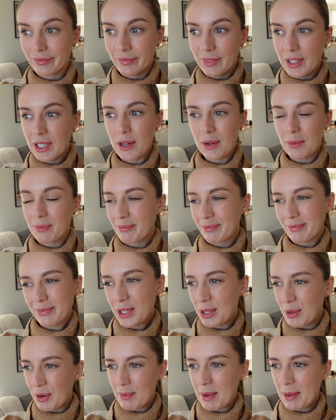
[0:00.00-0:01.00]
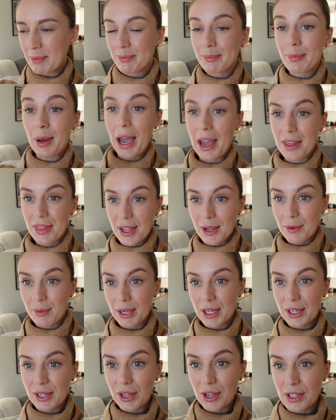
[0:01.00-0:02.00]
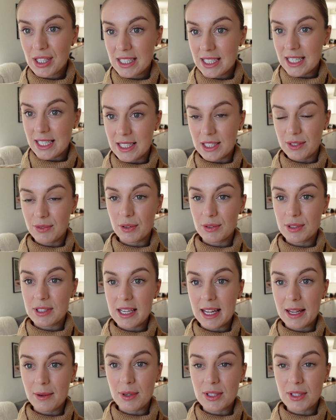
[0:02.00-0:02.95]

You know what I mean. But I think we're going to go to Tintsfield today,